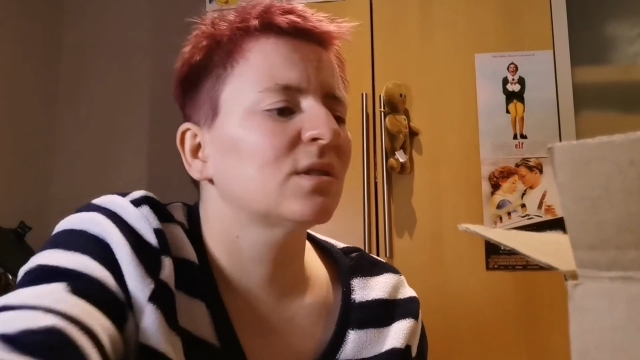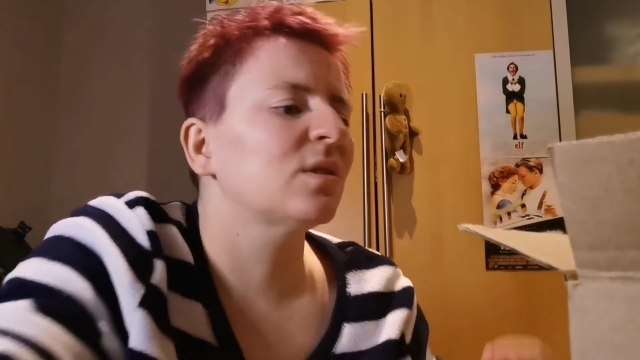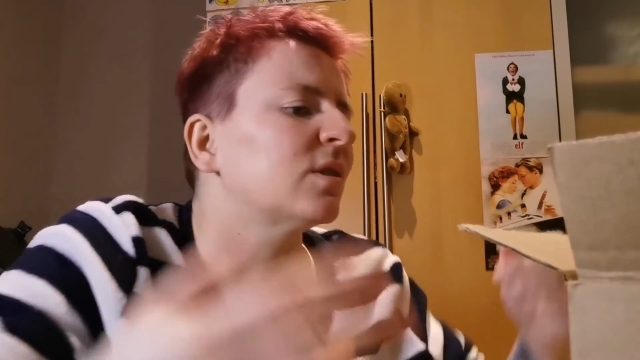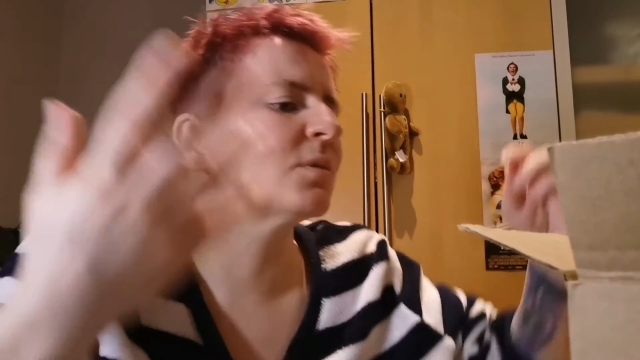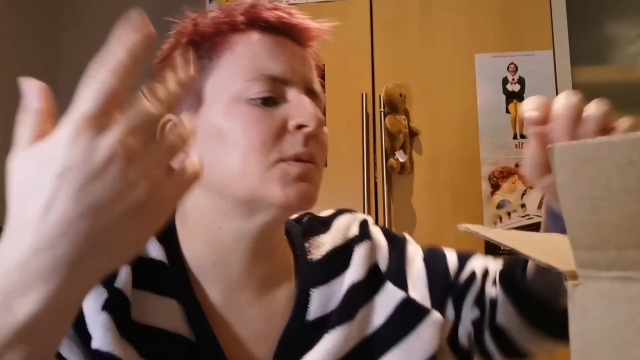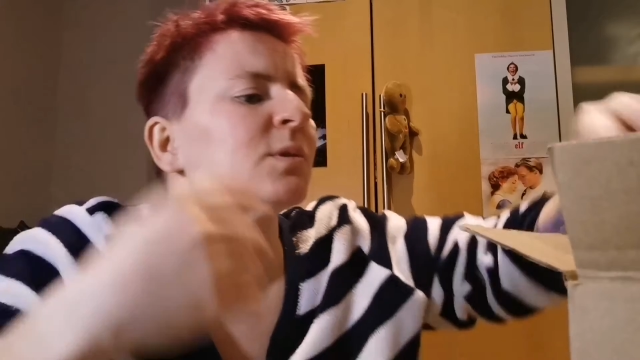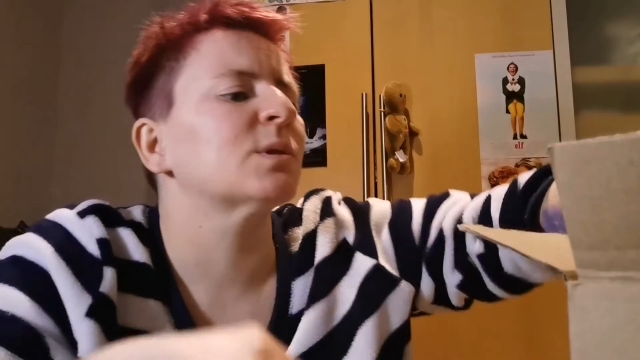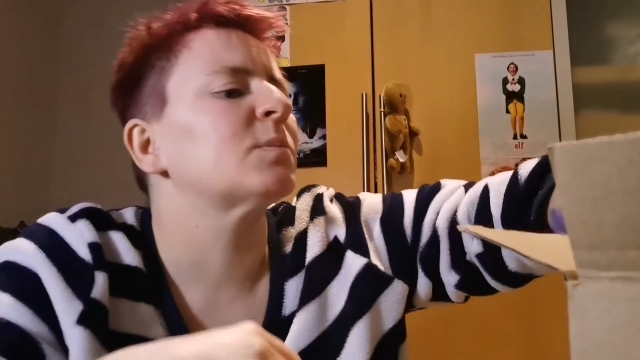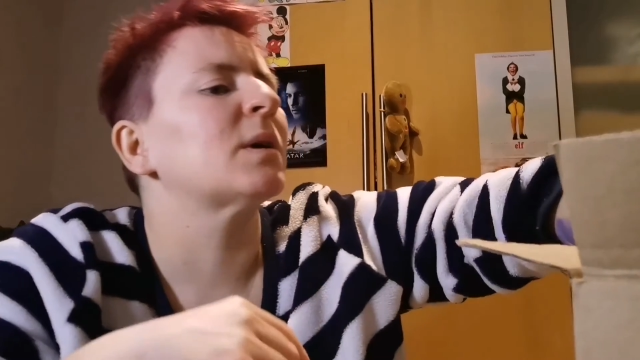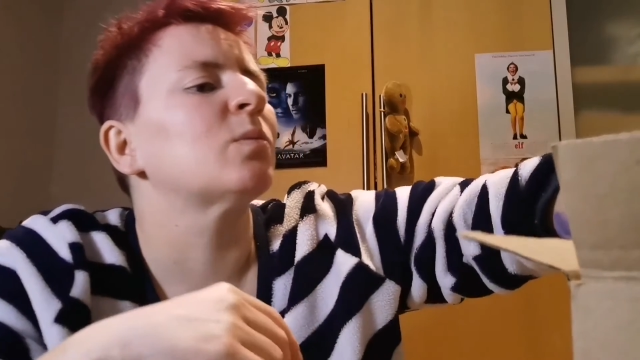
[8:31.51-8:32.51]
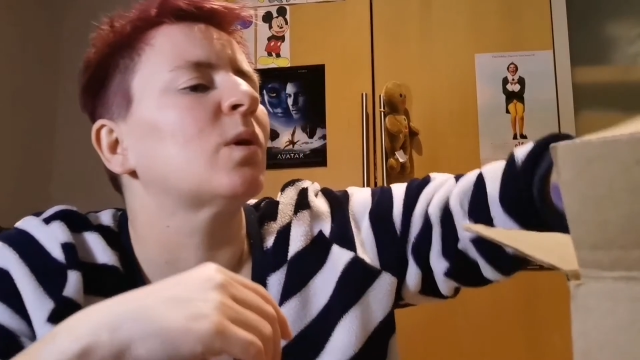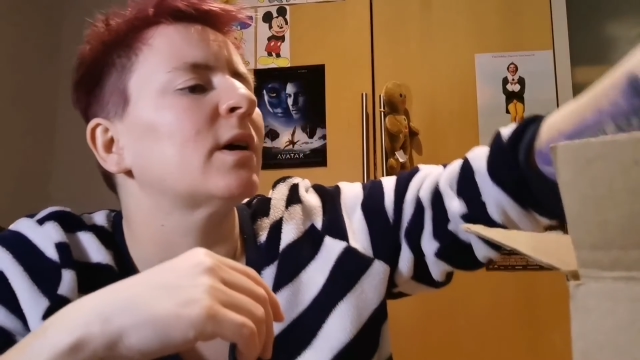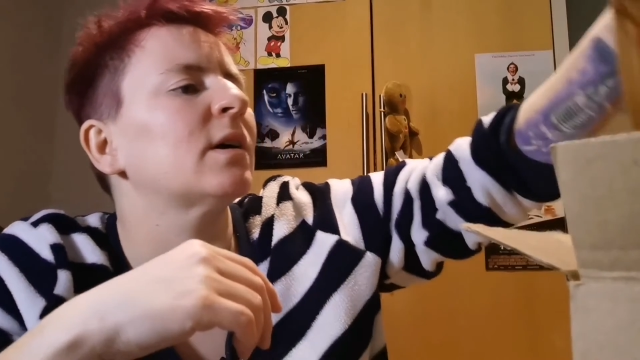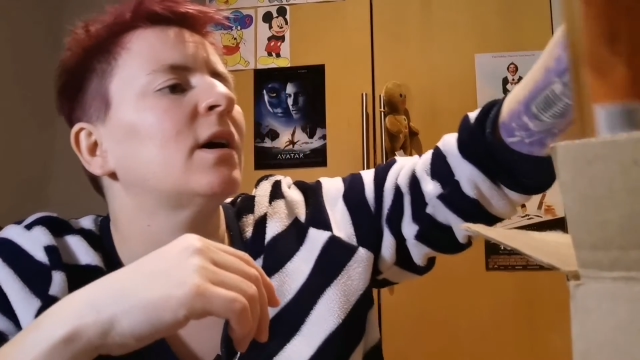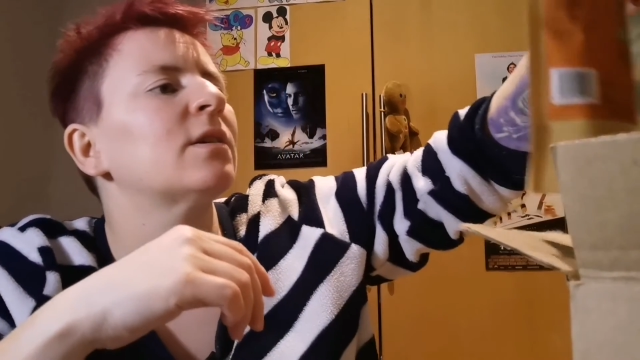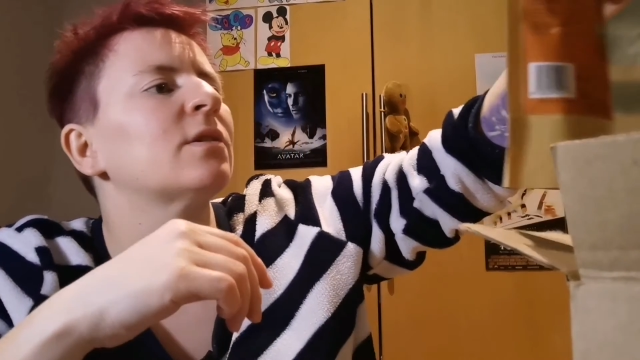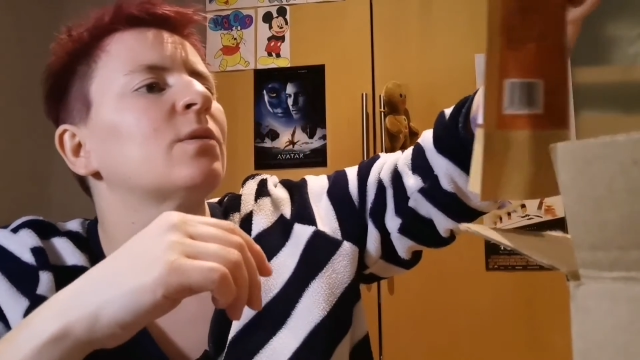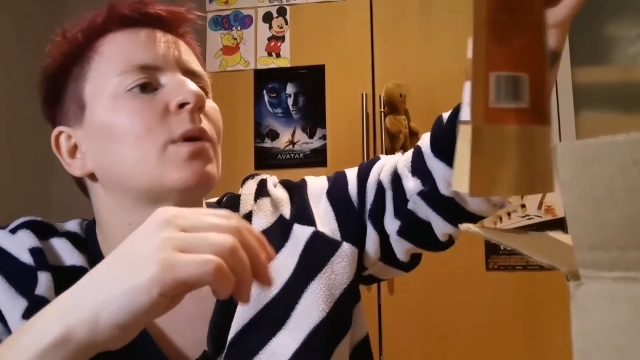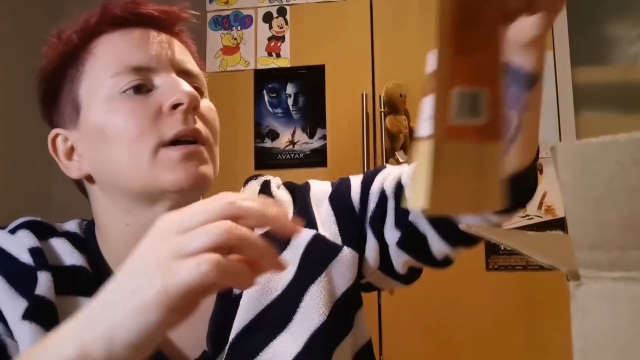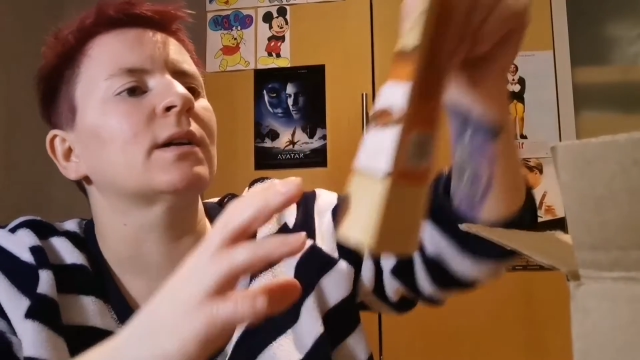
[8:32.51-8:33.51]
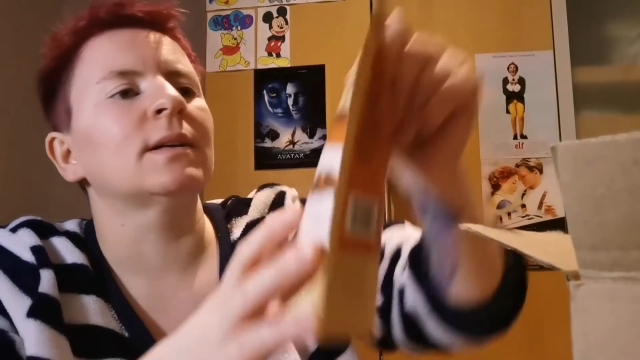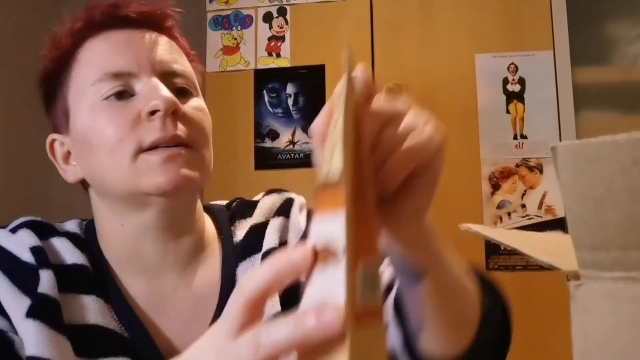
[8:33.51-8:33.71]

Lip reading: Don't ask me to explain why. I don't know why.